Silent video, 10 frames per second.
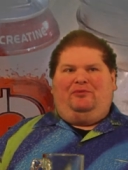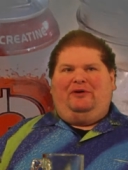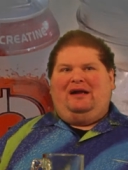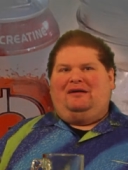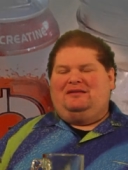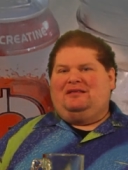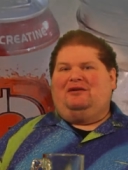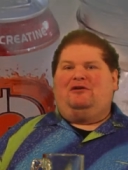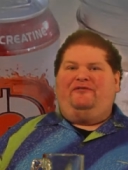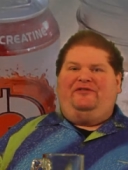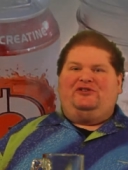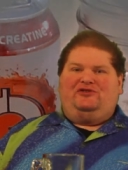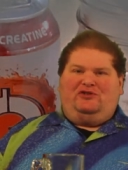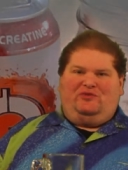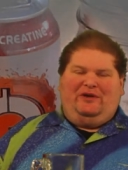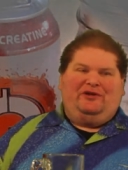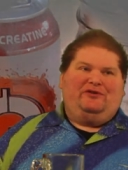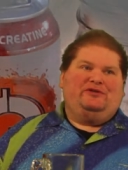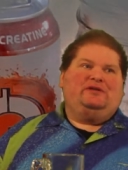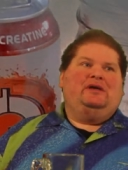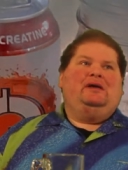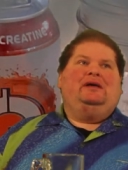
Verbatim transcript: point out is that artificial sweeteners